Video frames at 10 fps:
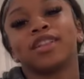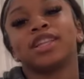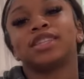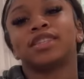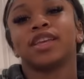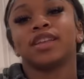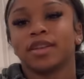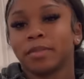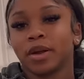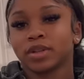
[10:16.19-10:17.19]
This is getting
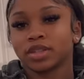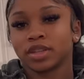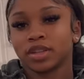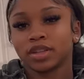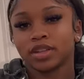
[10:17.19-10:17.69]
embarrassing.